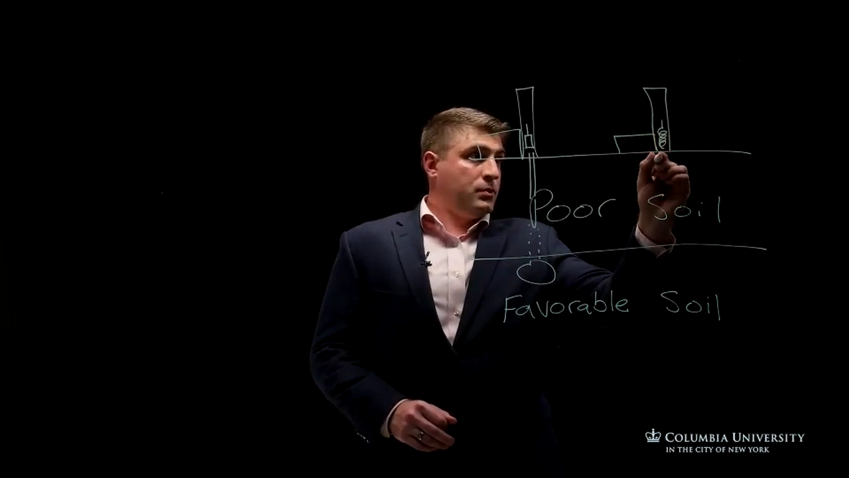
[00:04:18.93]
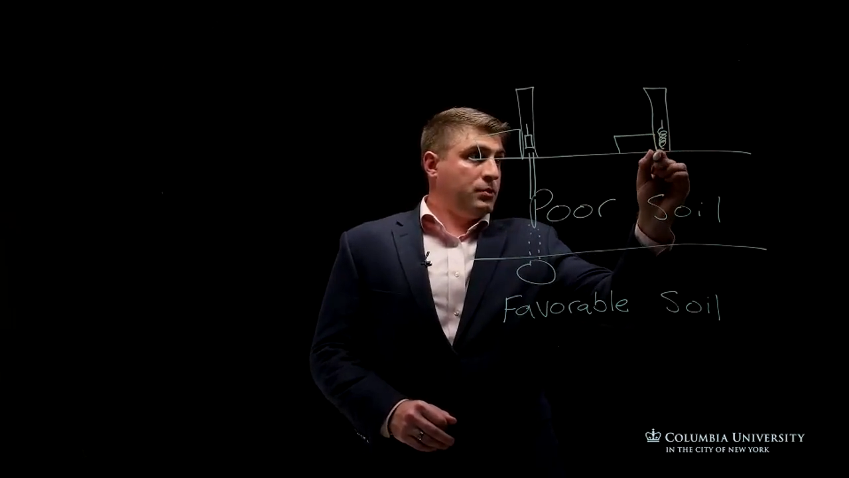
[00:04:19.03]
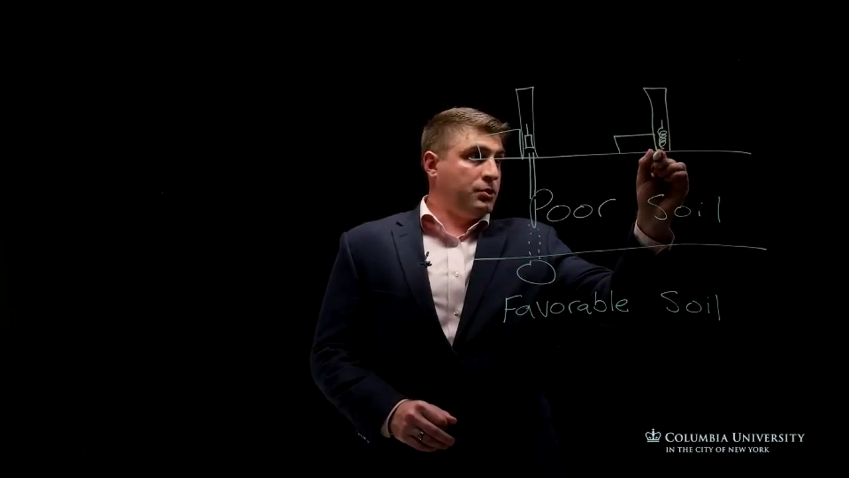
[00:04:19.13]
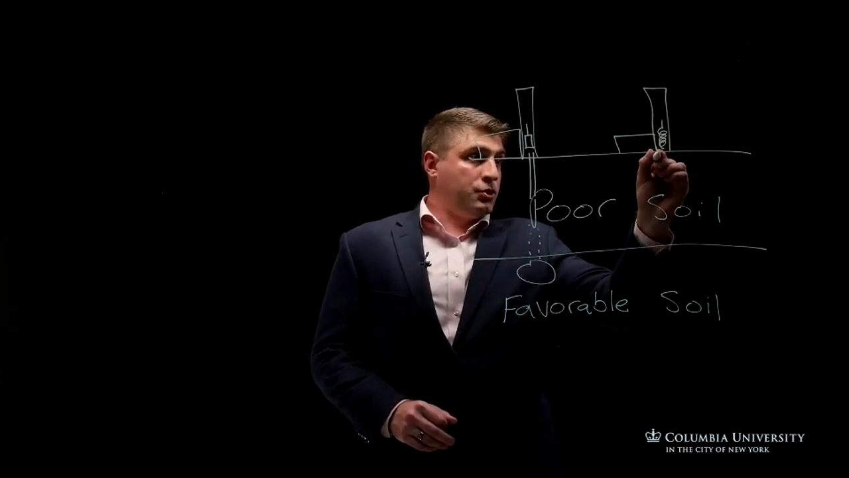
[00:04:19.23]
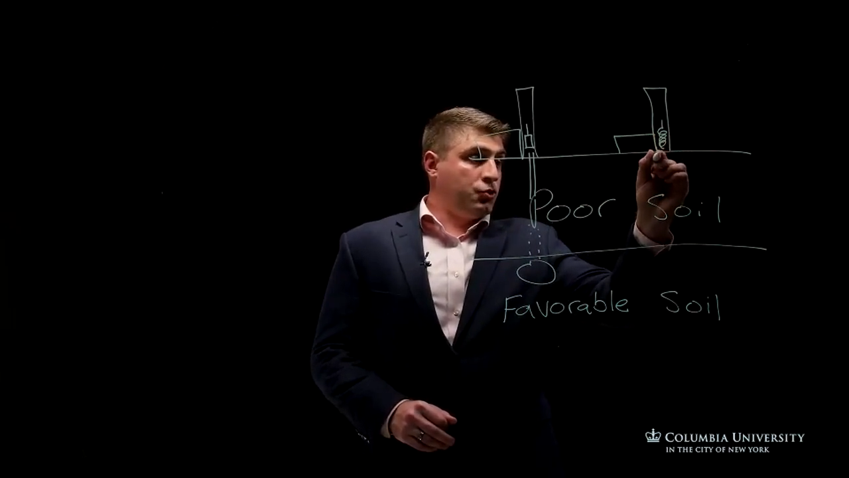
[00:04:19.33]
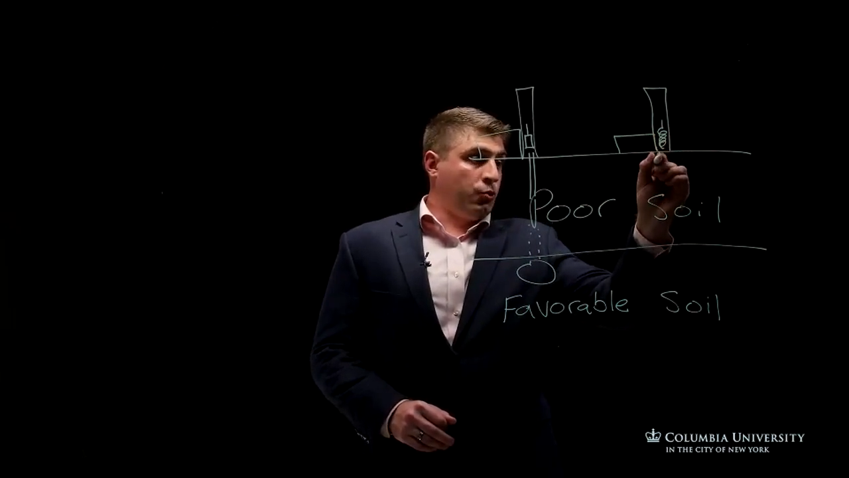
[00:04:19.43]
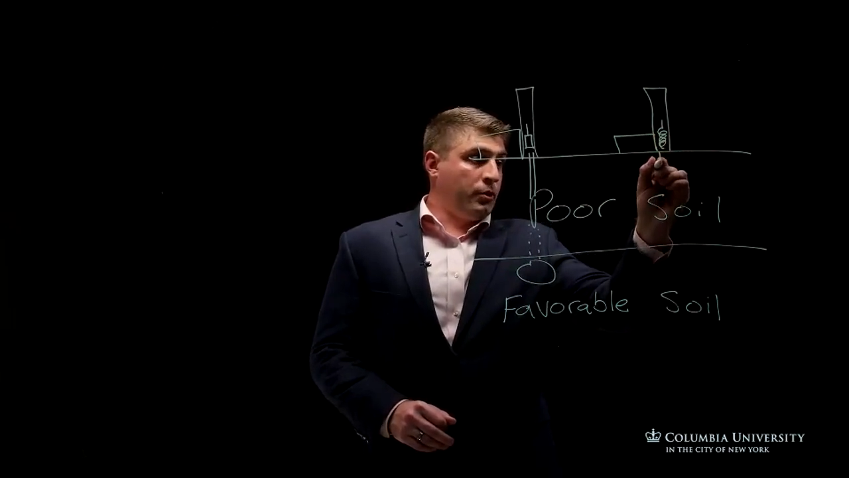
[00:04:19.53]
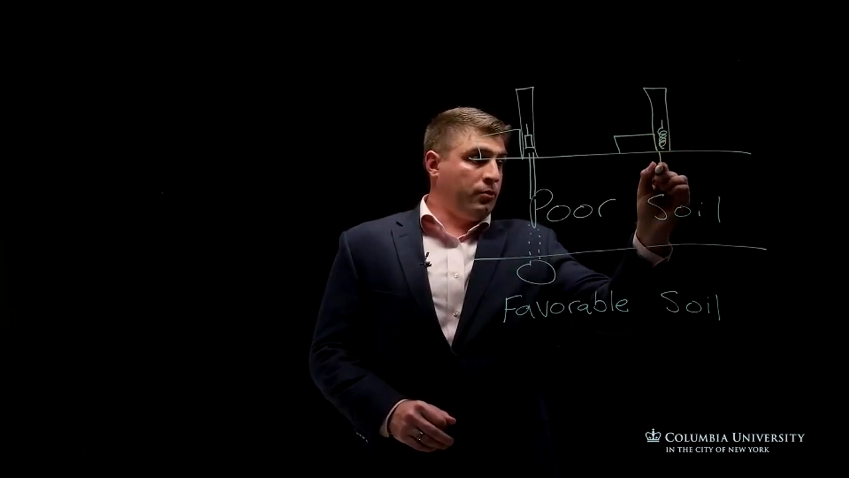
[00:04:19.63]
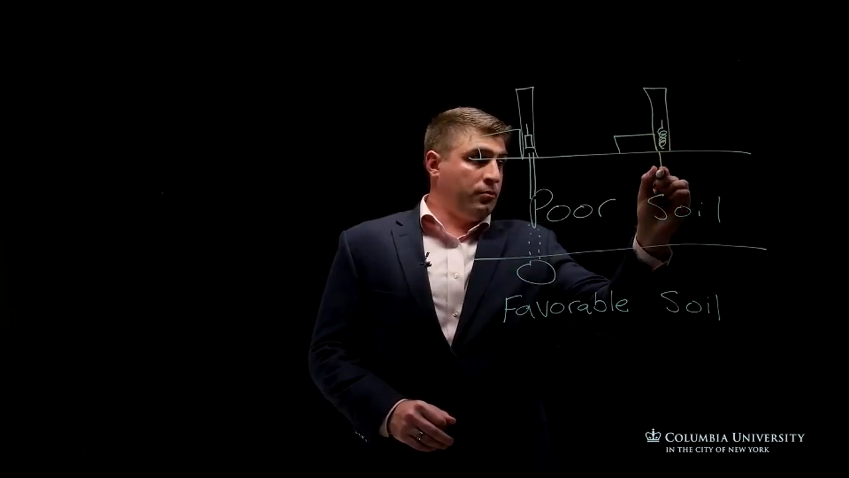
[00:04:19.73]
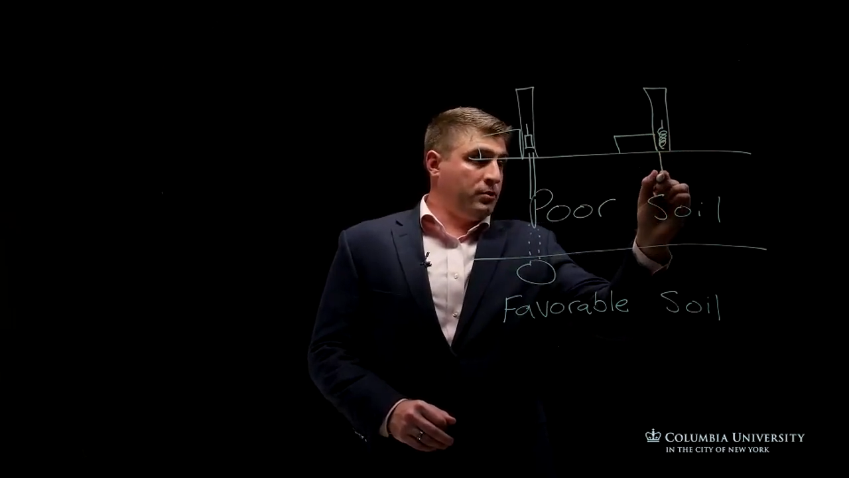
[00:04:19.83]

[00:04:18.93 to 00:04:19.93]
to drill